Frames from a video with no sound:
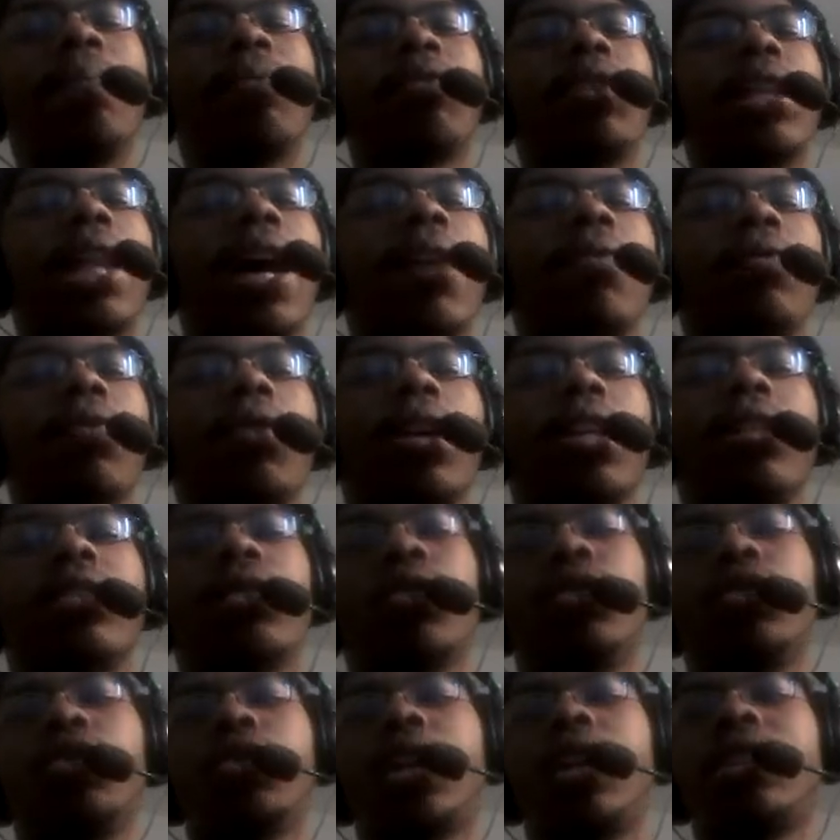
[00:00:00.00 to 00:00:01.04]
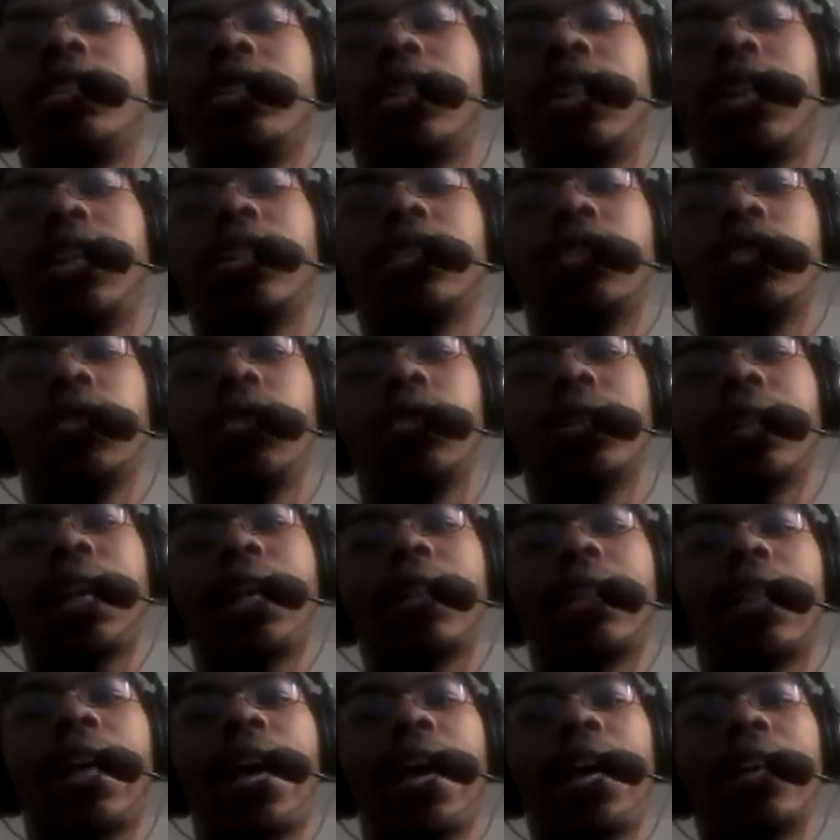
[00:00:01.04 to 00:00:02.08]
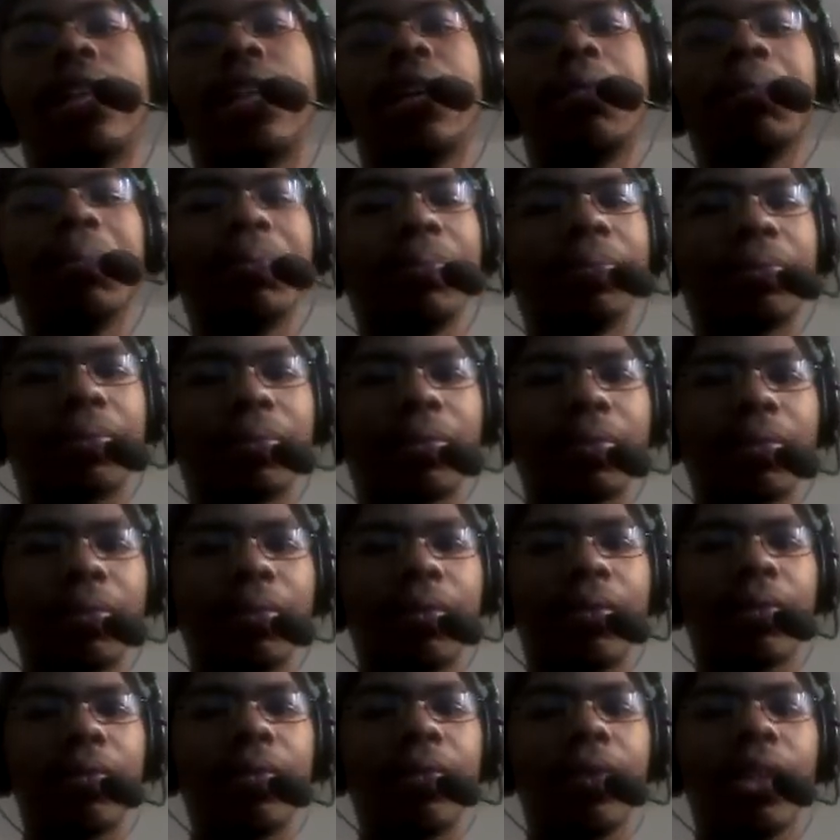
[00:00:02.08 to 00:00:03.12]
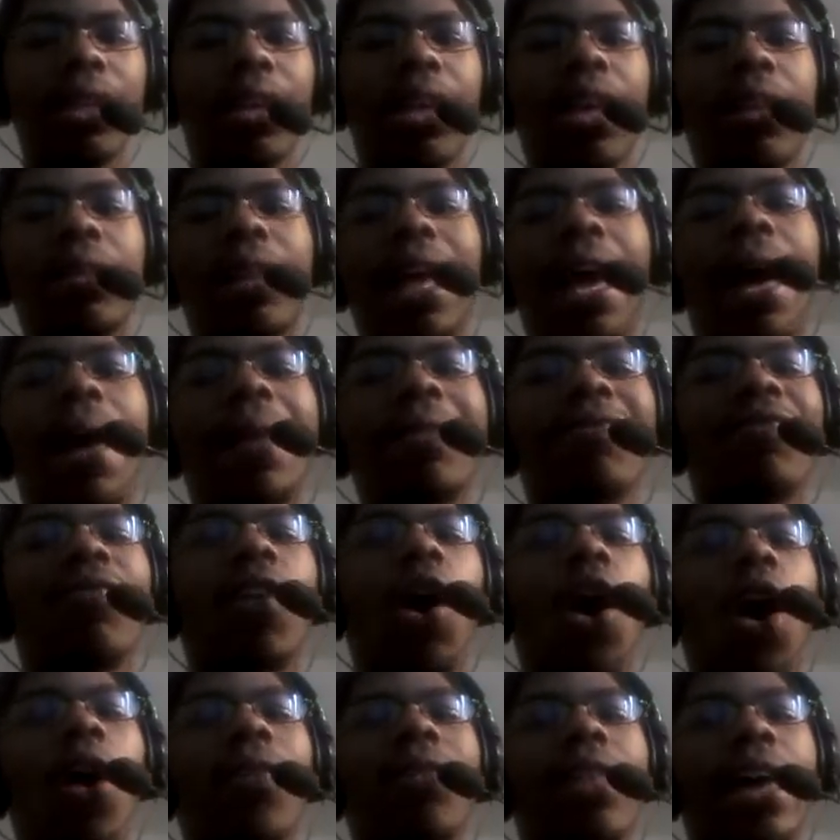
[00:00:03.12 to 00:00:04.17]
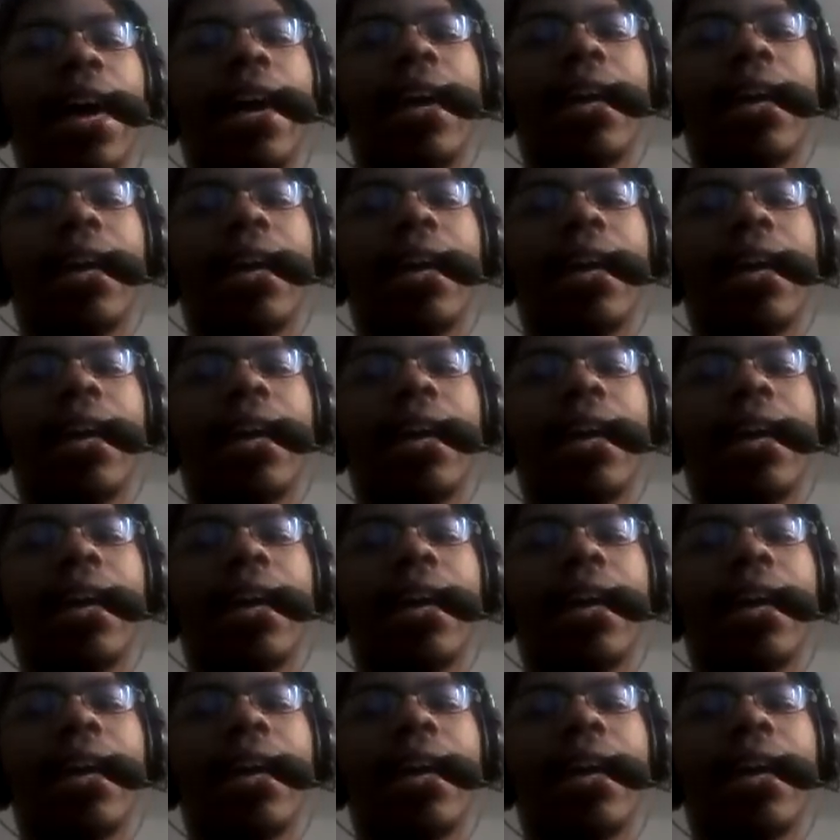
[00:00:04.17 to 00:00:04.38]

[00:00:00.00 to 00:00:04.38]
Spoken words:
They're not afraid to address issues like that and involve that